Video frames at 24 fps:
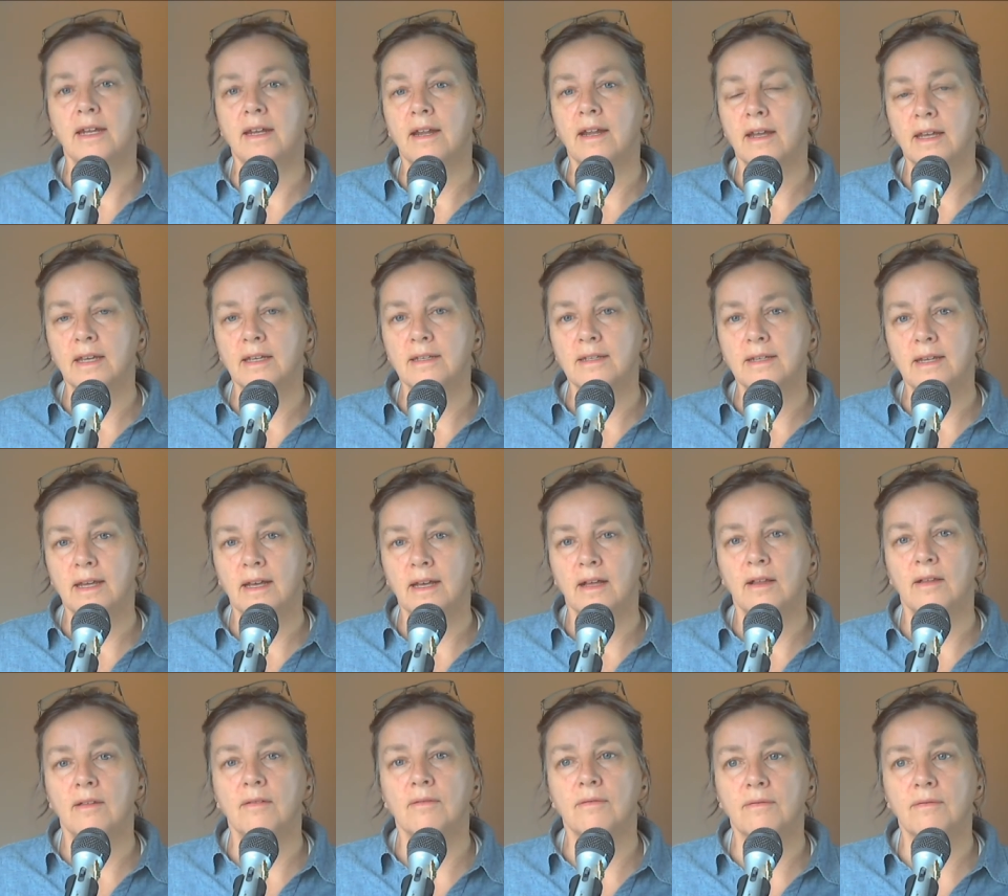and I can
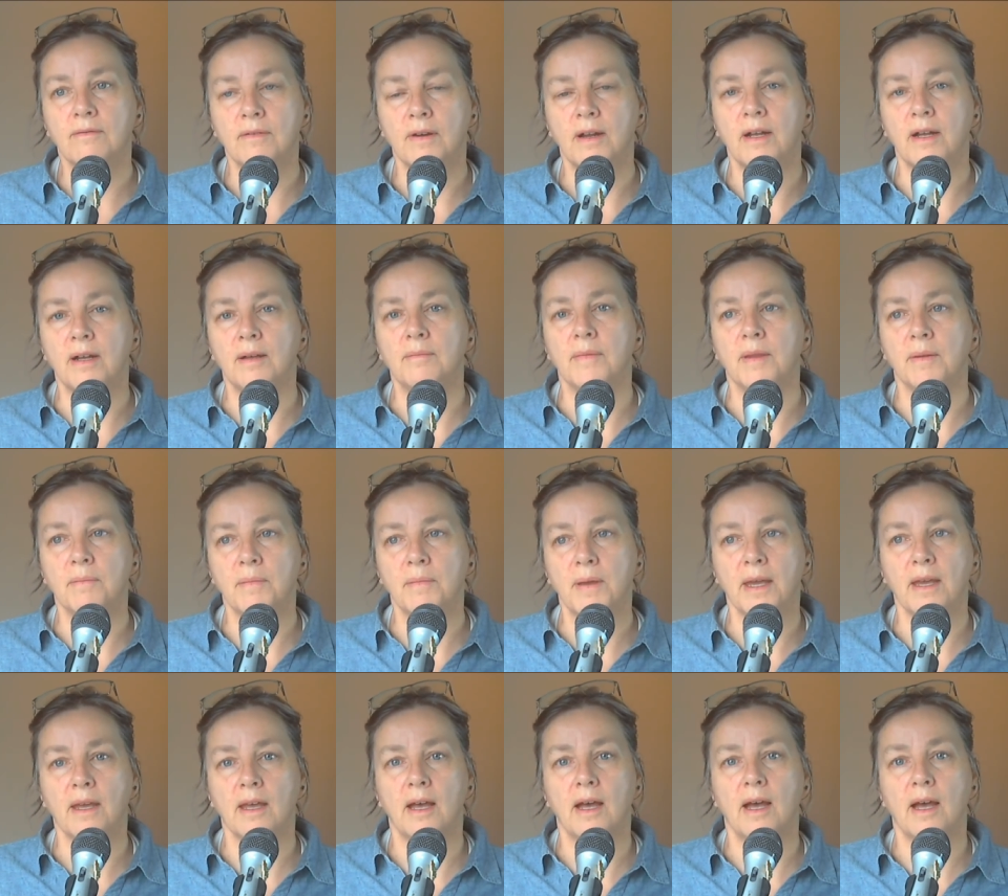tell from the
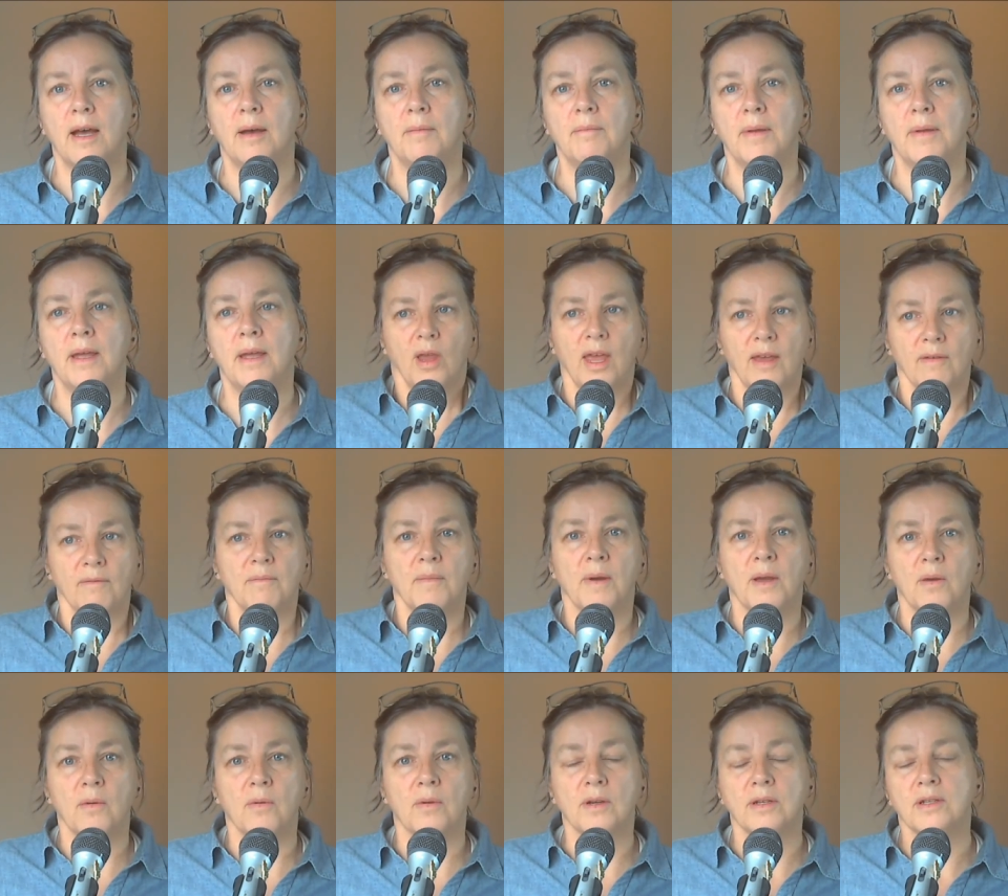pickup if
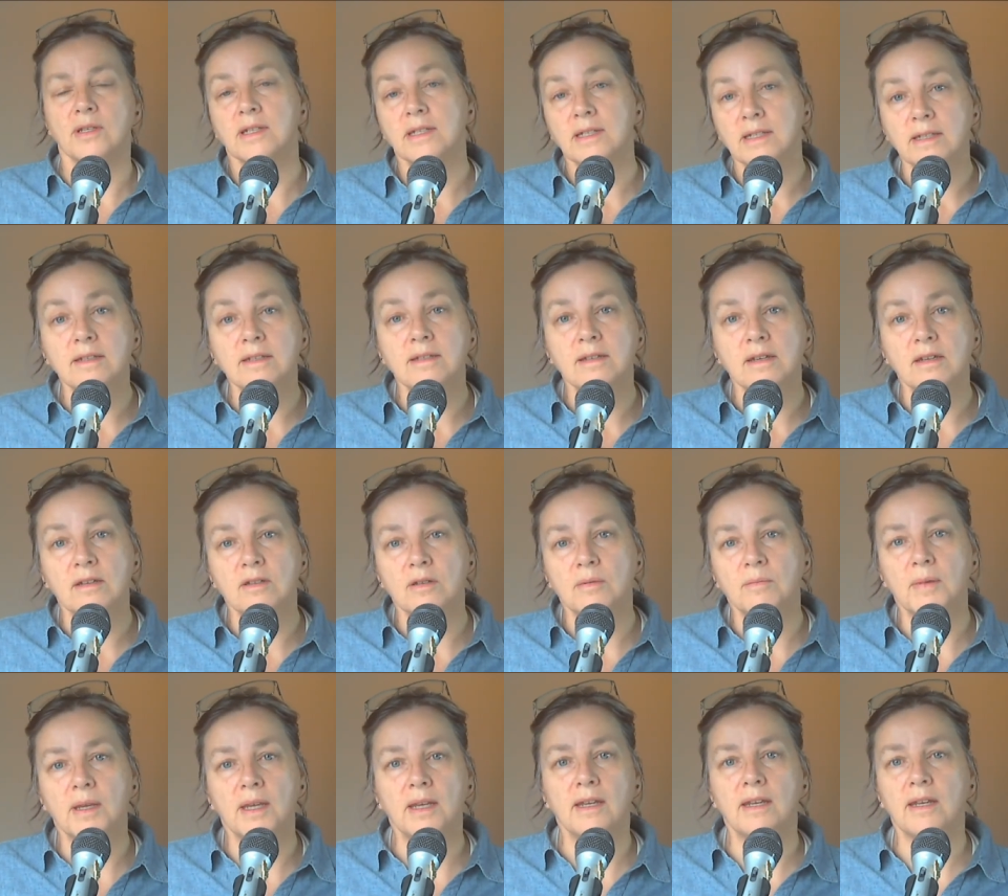my horse is listening
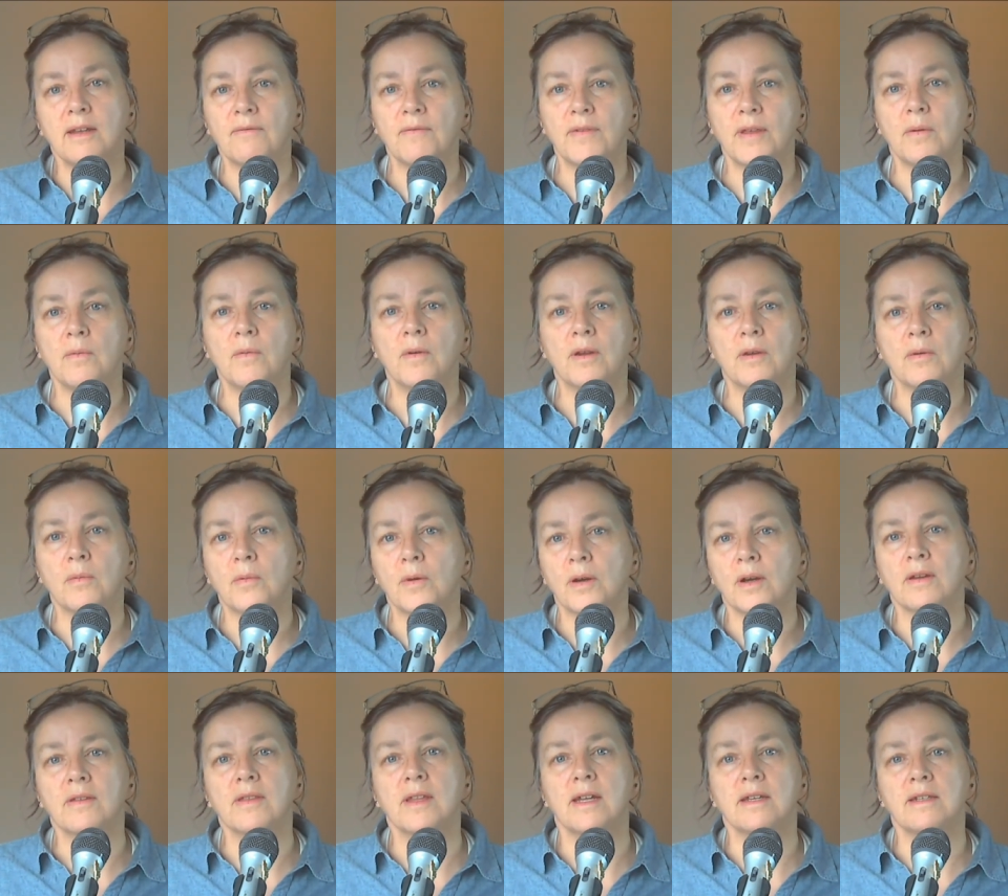to me and if they want to
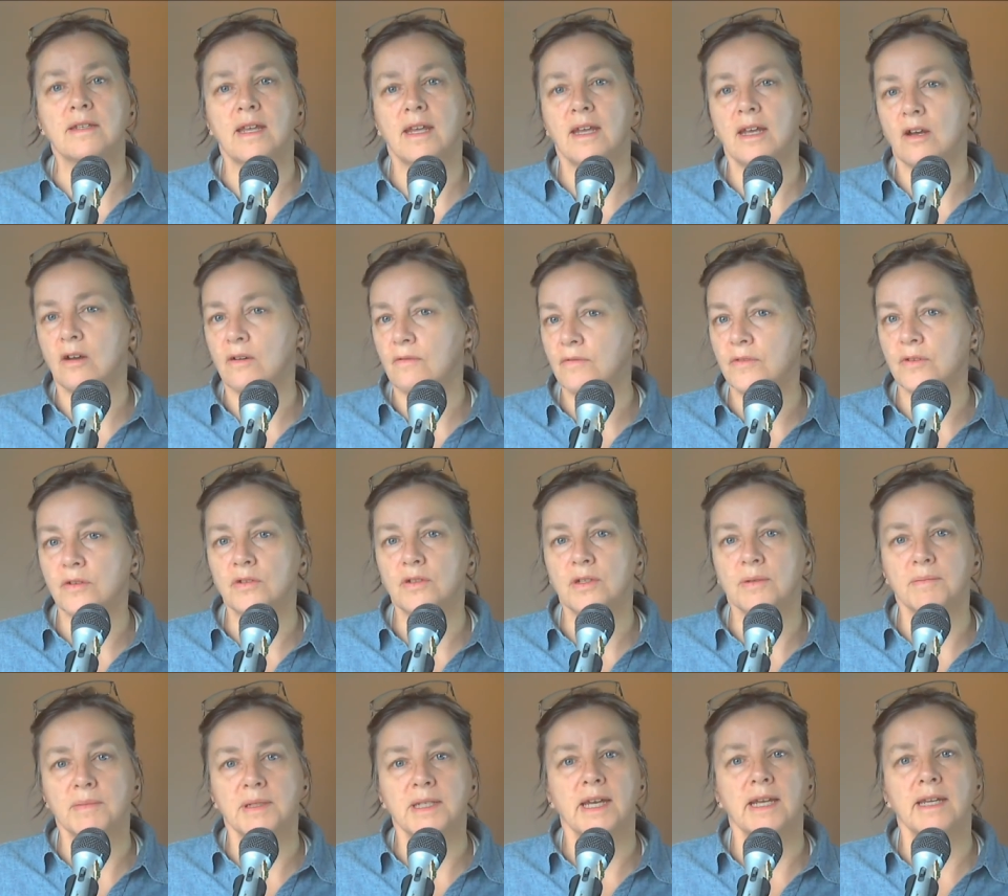work that day, or if there's
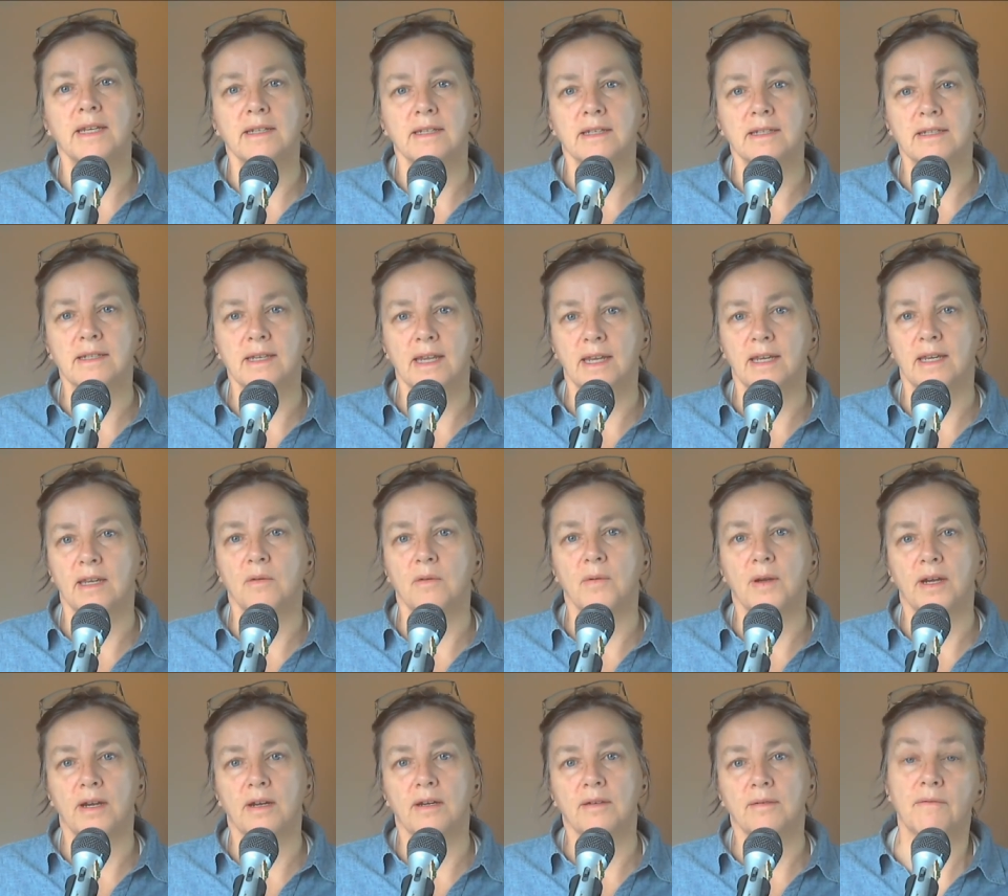some tightness
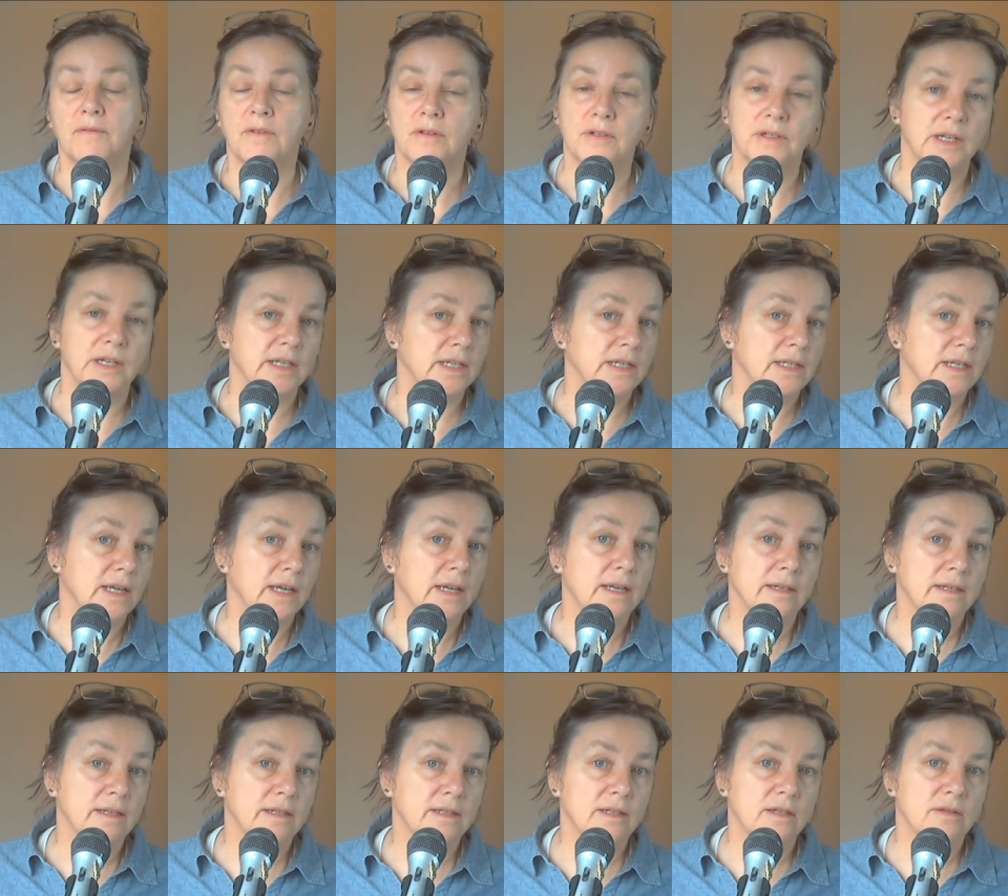anywhere. And if there's any
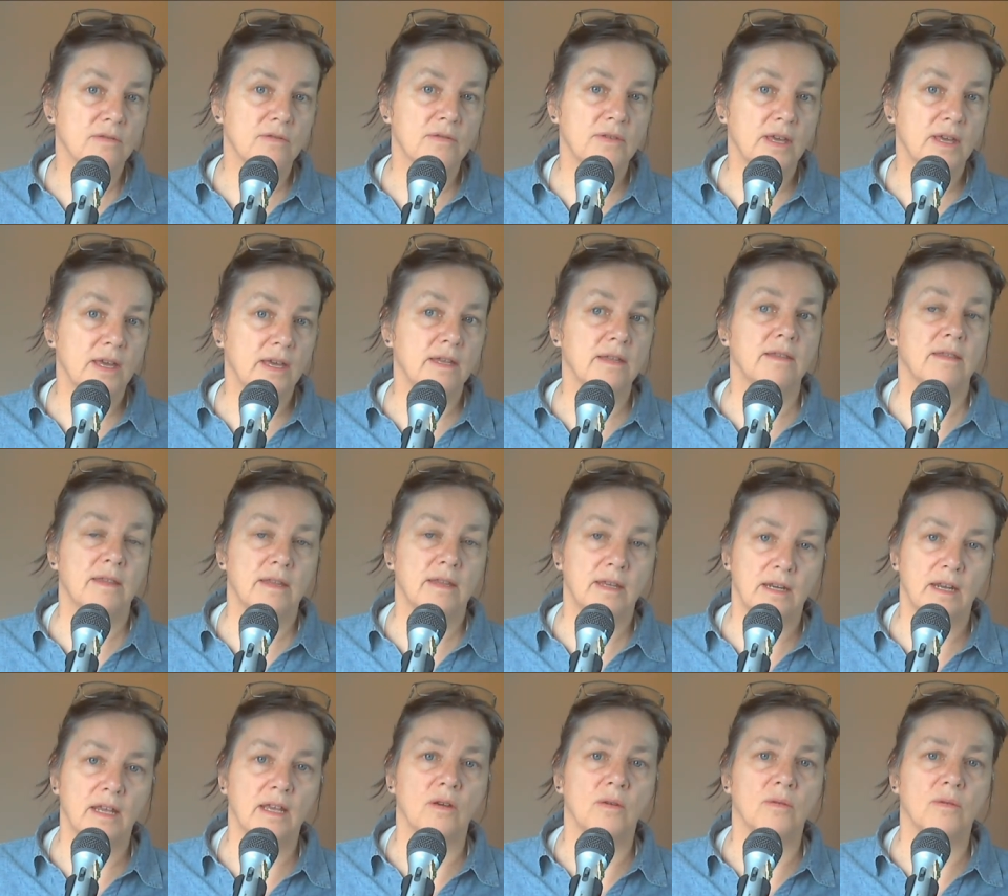tightness through that,
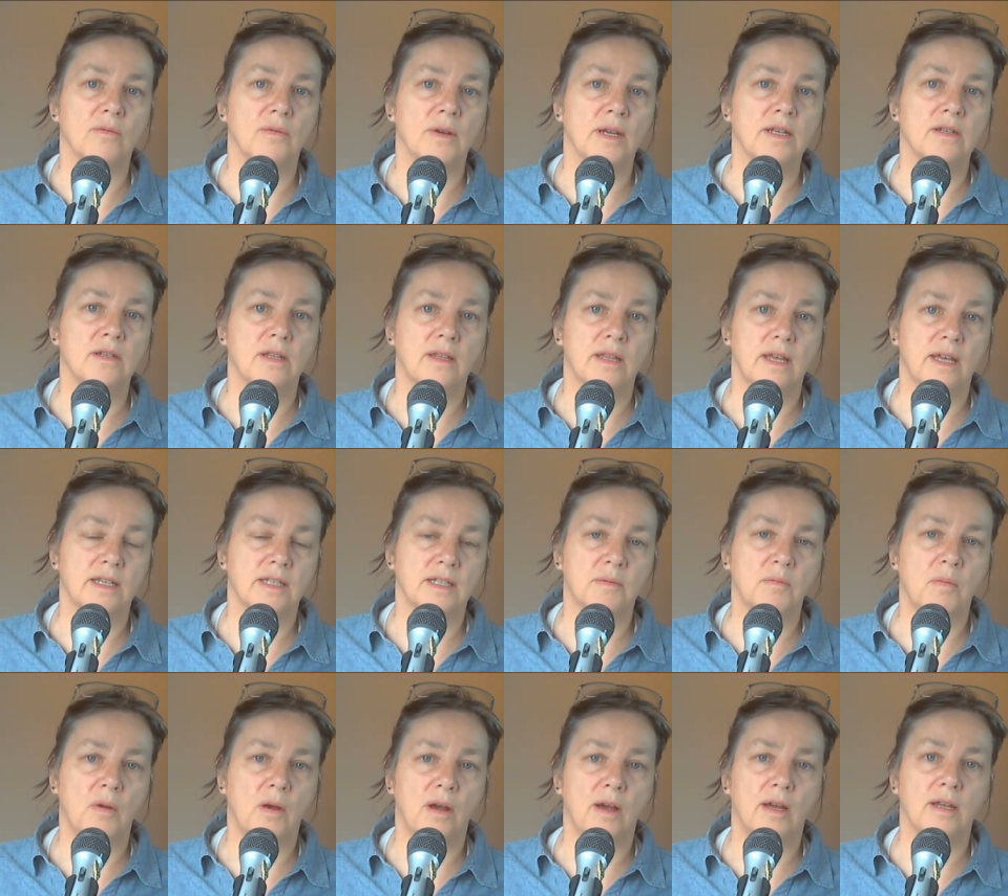then I go right to that
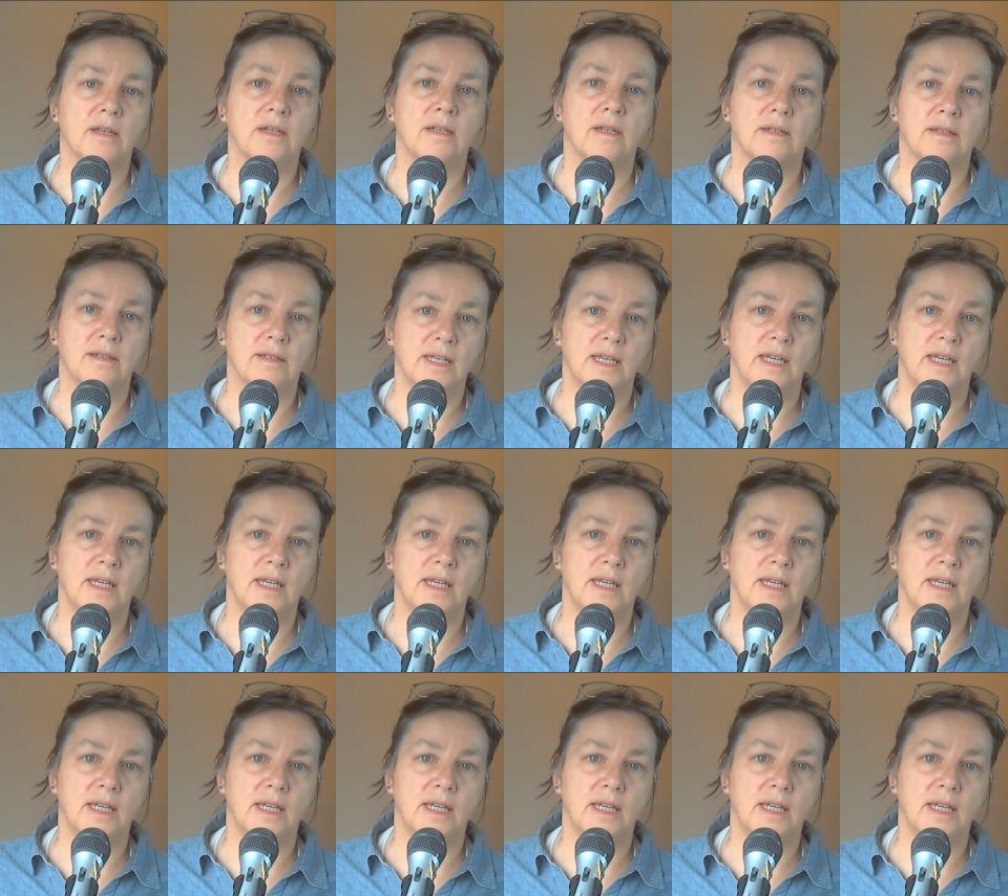spot to